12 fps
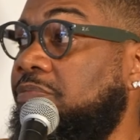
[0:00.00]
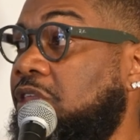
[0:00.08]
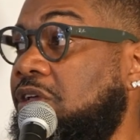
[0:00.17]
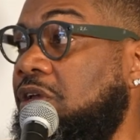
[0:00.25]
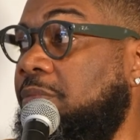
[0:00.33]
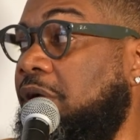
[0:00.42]
I'm
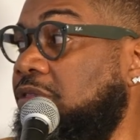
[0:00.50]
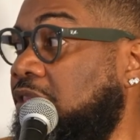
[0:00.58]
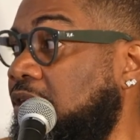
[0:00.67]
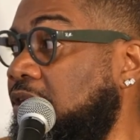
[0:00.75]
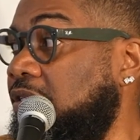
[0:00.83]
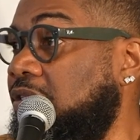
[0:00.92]
thinking about
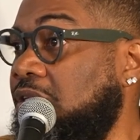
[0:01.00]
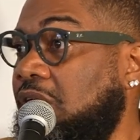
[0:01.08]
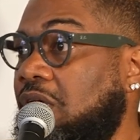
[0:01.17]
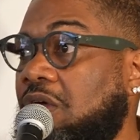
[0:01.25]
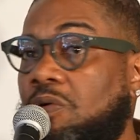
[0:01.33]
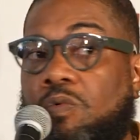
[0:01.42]
this
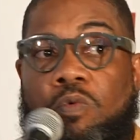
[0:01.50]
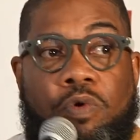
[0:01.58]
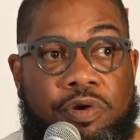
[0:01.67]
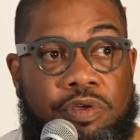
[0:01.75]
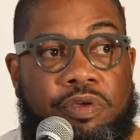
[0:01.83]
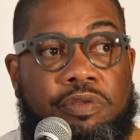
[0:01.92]

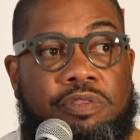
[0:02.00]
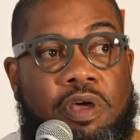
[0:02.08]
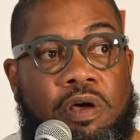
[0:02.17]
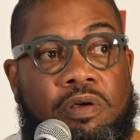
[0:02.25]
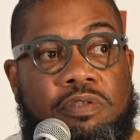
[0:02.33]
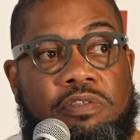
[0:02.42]
what are your
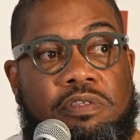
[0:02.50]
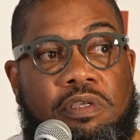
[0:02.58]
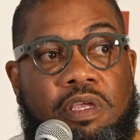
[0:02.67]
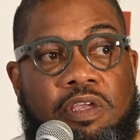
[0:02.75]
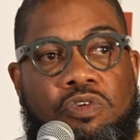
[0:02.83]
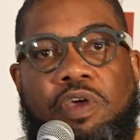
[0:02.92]
thoughts
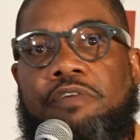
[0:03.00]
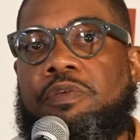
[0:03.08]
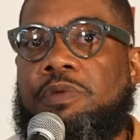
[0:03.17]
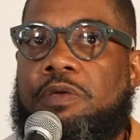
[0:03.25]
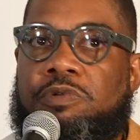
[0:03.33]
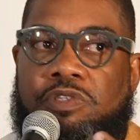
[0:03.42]
and you have to
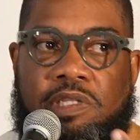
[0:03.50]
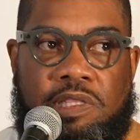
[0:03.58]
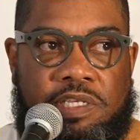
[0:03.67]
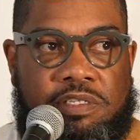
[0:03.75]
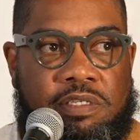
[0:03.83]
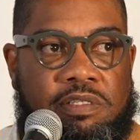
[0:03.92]
be able to
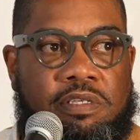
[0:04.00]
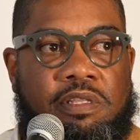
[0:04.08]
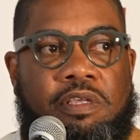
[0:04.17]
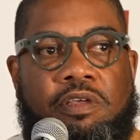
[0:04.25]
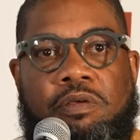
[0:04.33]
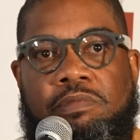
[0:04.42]
listen to
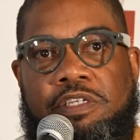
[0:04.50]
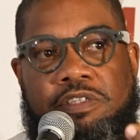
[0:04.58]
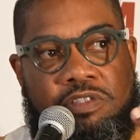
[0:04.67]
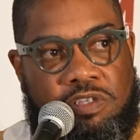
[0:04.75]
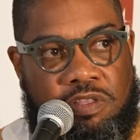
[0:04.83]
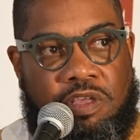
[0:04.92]
them
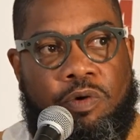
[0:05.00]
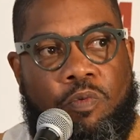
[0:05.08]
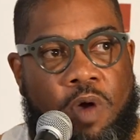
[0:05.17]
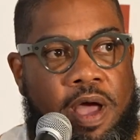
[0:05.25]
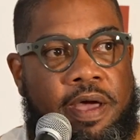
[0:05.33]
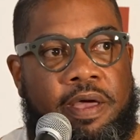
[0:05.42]
listen to their
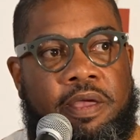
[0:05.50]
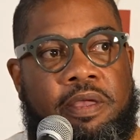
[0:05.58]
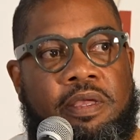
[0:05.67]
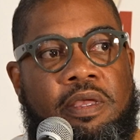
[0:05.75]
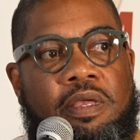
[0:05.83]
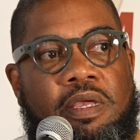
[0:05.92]

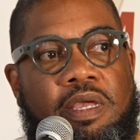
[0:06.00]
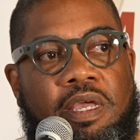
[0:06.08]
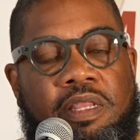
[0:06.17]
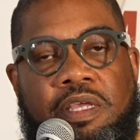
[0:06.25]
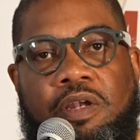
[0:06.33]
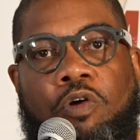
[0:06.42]
why
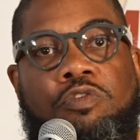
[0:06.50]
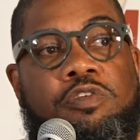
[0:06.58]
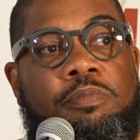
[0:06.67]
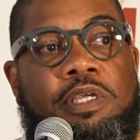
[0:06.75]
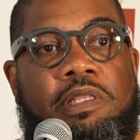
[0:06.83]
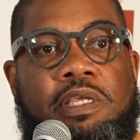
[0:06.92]
and then
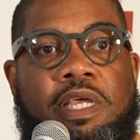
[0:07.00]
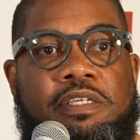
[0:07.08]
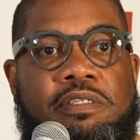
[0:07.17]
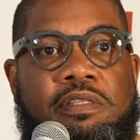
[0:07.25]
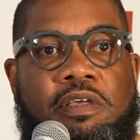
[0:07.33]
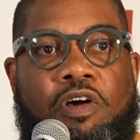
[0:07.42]
ultimately,
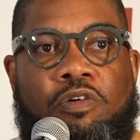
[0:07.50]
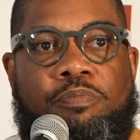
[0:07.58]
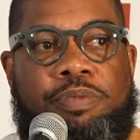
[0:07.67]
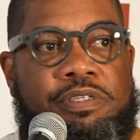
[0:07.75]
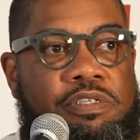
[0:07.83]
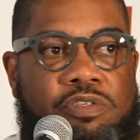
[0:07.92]
as the
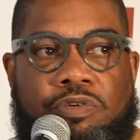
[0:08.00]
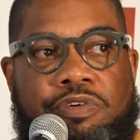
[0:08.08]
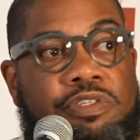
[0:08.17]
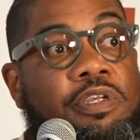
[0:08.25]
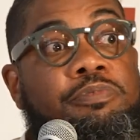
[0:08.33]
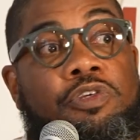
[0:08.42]
business
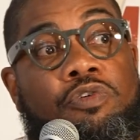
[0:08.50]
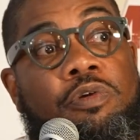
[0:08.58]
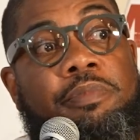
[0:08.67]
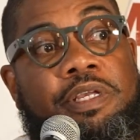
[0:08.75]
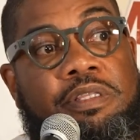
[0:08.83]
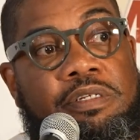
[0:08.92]
owner, it's up to you to
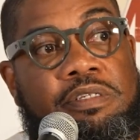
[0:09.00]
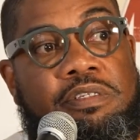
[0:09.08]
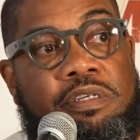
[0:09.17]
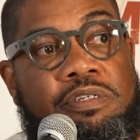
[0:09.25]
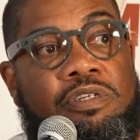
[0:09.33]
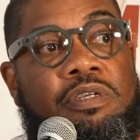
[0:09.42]
make the
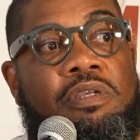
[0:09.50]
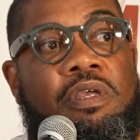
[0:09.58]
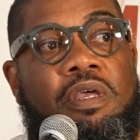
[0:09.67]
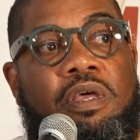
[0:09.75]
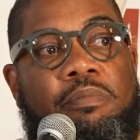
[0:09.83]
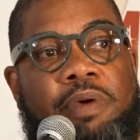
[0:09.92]

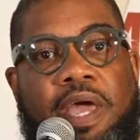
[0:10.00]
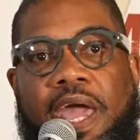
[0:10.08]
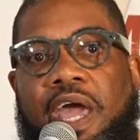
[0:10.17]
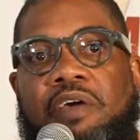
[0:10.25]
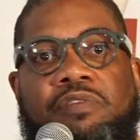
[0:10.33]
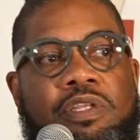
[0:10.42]
decision. But
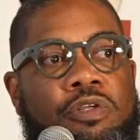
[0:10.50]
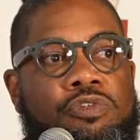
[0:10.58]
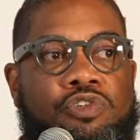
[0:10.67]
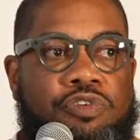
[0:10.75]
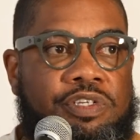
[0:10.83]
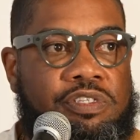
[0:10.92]
having
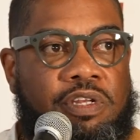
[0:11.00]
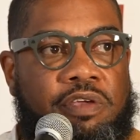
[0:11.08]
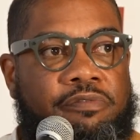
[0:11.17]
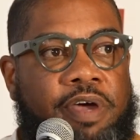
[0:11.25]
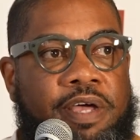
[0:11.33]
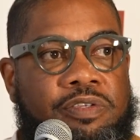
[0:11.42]
those trusted
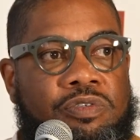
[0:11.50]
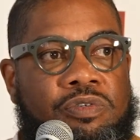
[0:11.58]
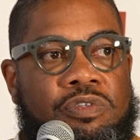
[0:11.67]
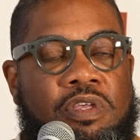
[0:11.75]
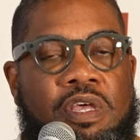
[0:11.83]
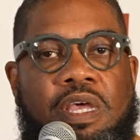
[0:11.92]

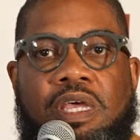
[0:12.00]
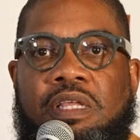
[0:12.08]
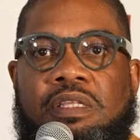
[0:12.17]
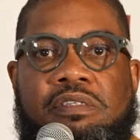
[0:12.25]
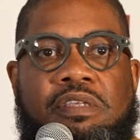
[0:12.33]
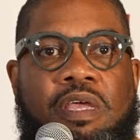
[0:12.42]
advisors, mm-hmm.
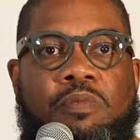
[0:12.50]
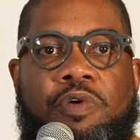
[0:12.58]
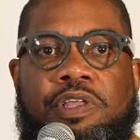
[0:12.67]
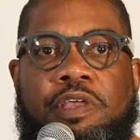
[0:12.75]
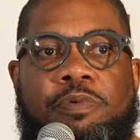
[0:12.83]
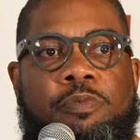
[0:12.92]
in the same
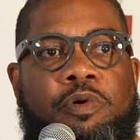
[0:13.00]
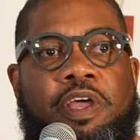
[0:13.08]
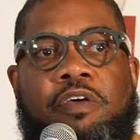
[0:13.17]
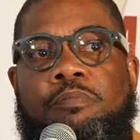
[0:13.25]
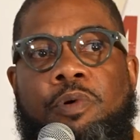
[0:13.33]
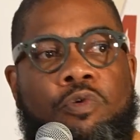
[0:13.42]
way that people
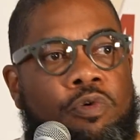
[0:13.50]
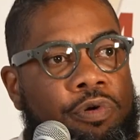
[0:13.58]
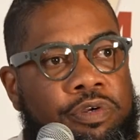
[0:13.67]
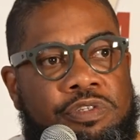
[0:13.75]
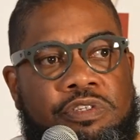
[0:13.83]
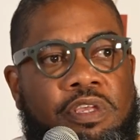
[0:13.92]
have
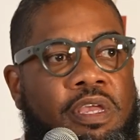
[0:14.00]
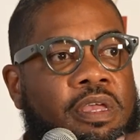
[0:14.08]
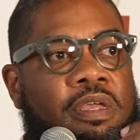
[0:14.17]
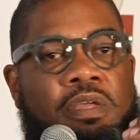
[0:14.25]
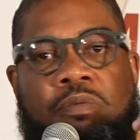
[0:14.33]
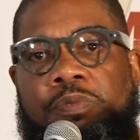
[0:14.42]
boards
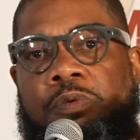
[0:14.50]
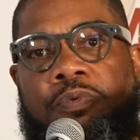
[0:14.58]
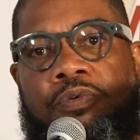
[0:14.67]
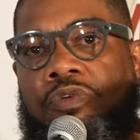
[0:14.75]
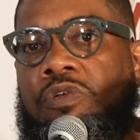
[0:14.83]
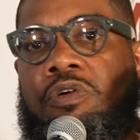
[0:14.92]
and
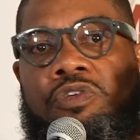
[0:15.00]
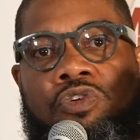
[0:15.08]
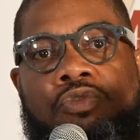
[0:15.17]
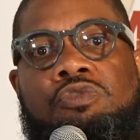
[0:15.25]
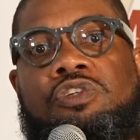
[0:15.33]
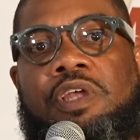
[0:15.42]
people, you know,
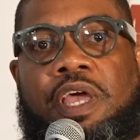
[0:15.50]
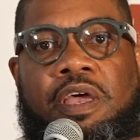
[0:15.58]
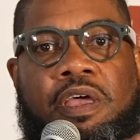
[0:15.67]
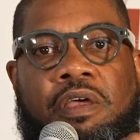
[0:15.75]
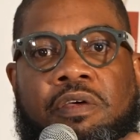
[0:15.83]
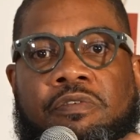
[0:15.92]
you should
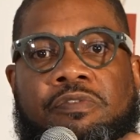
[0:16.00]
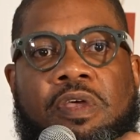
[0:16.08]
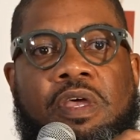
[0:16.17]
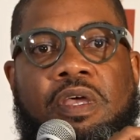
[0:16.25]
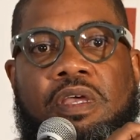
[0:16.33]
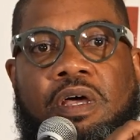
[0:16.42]
have
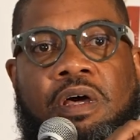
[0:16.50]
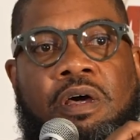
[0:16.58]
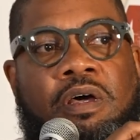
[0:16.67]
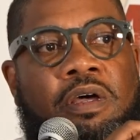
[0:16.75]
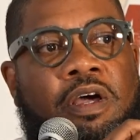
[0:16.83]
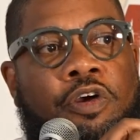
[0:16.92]

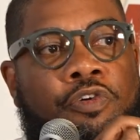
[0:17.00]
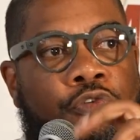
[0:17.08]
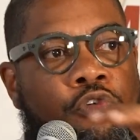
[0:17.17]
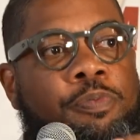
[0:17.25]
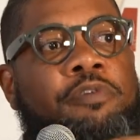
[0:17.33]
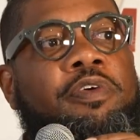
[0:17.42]
uh, a
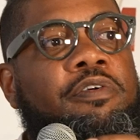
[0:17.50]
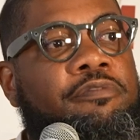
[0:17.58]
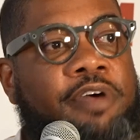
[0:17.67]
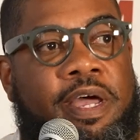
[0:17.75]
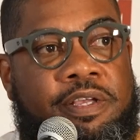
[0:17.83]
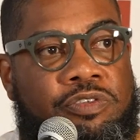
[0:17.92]
group of
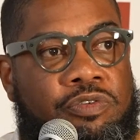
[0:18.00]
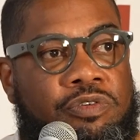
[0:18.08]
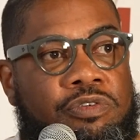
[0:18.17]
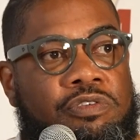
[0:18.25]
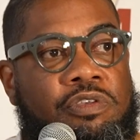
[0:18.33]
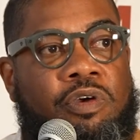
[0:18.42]

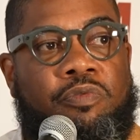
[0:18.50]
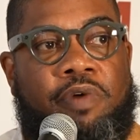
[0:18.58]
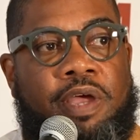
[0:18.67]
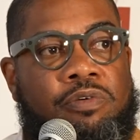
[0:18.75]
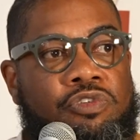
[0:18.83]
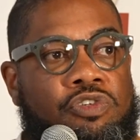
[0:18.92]
advisors
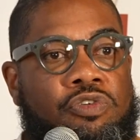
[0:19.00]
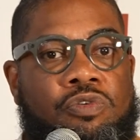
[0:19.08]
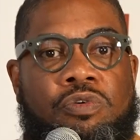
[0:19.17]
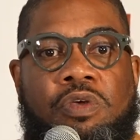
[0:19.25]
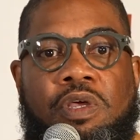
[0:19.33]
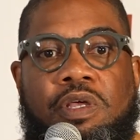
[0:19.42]
around
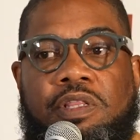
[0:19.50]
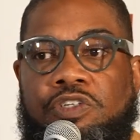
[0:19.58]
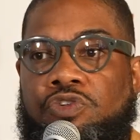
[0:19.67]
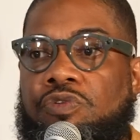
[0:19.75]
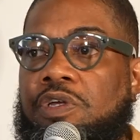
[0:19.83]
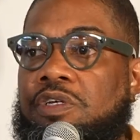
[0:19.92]
you
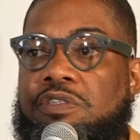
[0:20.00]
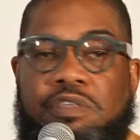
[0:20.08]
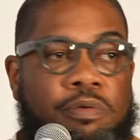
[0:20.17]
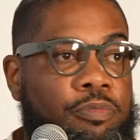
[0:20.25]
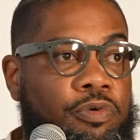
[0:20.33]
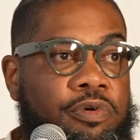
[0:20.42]
that you can
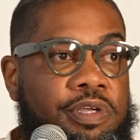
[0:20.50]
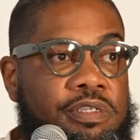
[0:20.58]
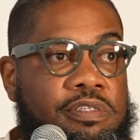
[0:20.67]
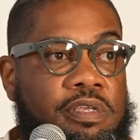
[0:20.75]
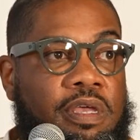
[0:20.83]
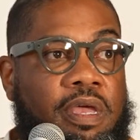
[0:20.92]
assemble
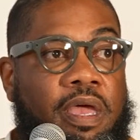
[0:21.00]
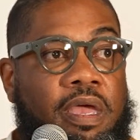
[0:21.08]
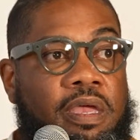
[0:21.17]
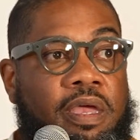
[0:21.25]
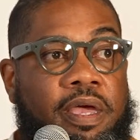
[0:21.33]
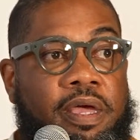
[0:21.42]
and say,
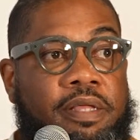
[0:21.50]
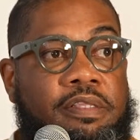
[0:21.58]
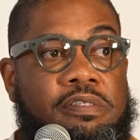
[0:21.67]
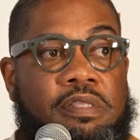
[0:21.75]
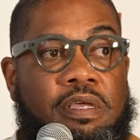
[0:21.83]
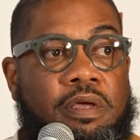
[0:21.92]
hey, I got
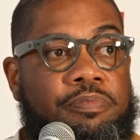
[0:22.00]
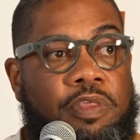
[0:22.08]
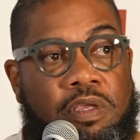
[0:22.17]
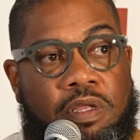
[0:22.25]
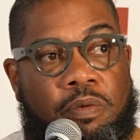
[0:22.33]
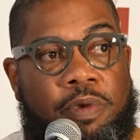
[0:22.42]
this thing I'm
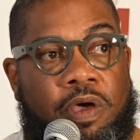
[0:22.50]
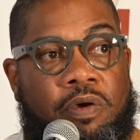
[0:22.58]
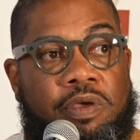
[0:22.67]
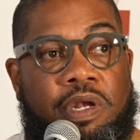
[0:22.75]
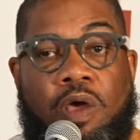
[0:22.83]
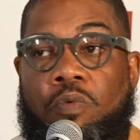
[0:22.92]
thinking
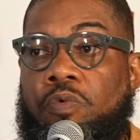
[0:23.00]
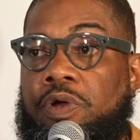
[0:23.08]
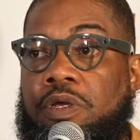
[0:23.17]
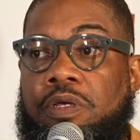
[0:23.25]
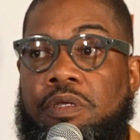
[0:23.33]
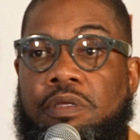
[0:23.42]
about, and I want
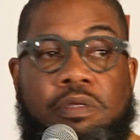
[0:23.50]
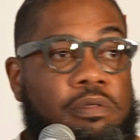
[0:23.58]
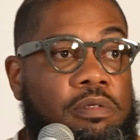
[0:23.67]
to